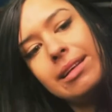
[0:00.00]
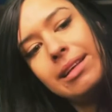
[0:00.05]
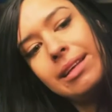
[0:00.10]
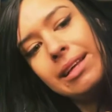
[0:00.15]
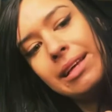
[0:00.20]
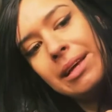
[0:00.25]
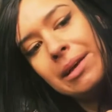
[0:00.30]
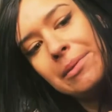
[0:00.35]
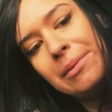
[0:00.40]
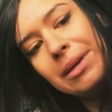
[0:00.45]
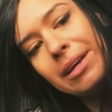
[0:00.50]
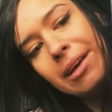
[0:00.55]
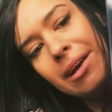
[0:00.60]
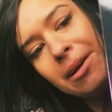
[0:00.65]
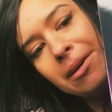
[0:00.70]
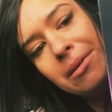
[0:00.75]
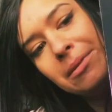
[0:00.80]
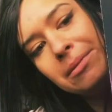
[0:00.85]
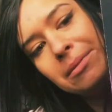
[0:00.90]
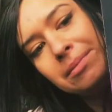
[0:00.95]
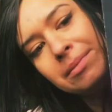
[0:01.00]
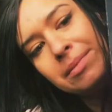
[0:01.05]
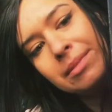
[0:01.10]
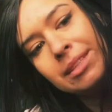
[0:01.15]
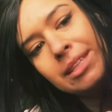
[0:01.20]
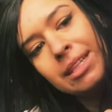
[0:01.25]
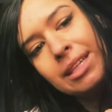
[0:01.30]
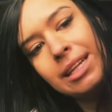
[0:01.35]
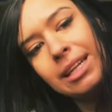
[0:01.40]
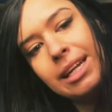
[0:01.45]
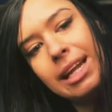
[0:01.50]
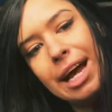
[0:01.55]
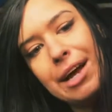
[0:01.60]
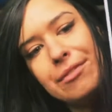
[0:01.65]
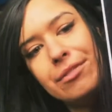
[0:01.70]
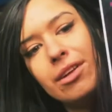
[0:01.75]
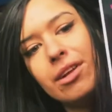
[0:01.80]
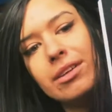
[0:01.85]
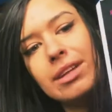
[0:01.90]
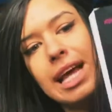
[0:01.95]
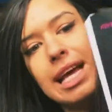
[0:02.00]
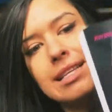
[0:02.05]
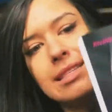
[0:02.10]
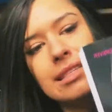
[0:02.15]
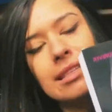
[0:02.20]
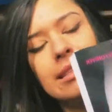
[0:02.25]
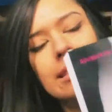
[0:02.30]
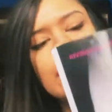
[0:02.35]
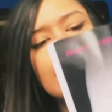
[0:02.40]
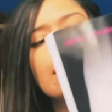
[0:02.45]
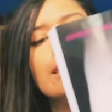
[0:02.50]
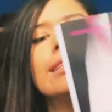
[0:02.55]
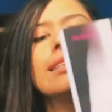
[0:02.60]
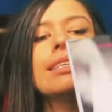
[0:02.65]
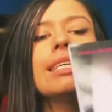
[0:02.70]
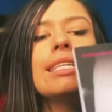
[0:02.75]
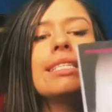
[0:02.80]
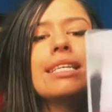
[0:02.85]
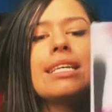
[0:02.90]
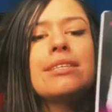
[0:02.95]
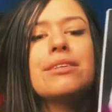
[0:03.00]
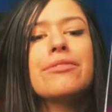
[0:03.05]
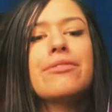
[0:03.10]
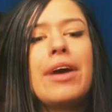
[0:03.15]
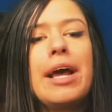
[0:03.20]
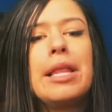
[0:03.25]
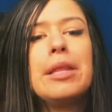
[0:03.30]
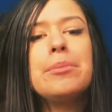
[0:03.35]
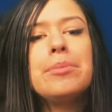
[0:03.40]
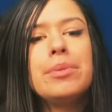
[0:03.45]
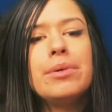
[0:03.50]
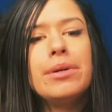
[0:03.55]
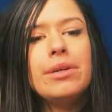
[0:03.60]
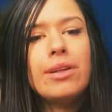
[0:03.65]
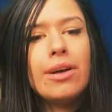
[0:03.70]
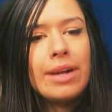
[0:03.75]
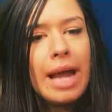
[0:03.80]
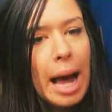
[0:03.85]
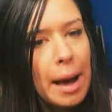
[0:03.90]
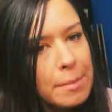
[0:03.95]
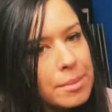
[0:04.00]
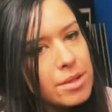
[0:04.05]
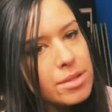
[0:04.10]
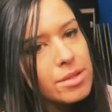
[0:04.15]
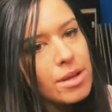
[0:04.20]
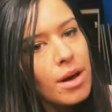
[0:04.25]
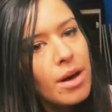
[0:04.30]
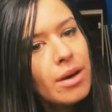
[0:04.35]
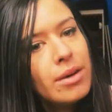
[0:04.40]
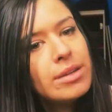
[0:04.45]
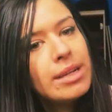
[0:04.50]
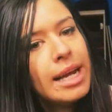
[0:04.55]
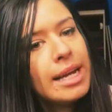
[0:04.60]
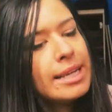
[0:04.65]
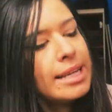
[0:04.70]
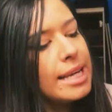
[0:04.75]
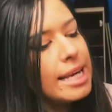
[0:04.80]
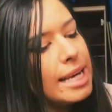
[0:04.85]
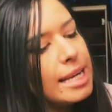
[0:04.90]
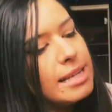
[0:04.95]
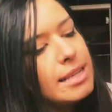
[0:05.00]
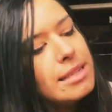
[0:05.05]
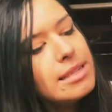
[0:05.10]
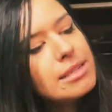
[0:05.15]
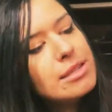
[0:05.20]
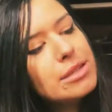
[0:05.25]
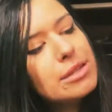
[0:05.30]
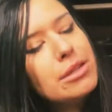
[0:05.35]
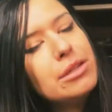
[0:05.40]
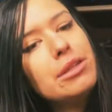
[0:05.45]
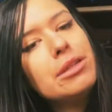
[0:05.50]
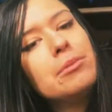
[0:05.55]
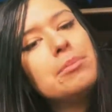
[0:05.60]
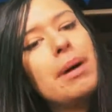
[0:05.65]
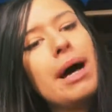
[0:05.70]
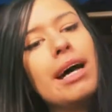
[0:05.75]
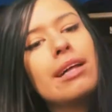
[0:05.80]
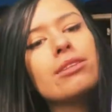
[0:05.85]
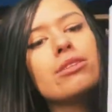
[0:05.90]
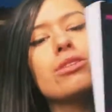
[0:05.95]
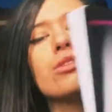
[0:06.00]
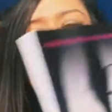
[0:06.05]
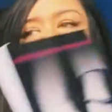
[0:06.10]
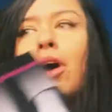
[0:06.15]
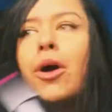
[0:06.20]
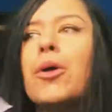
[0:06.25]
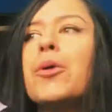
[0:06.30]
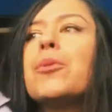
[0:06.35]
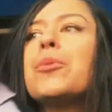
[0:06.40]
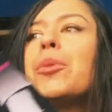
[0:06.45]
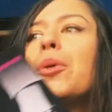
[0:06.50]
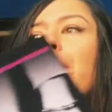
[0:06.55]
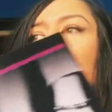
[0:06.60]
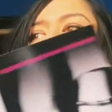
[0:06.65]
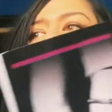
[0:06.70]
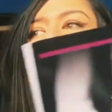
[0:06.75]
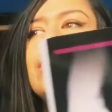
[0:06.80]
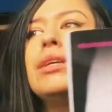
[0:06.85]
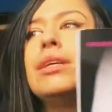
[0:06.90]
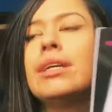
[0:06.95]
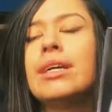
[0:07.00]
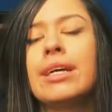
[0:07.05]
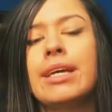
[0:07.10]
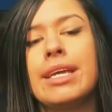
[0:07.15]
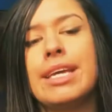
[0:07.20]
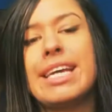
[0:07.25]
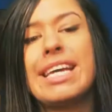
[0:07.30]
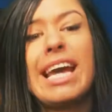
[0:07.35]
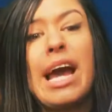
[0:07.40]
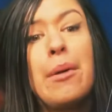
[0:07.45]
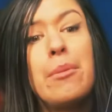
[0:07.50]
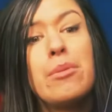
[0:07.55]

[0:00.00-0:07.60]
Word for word: Here we go. Lifelong Lesson. This is available on Amazon and Kindle, Barnes & Noble. You can get one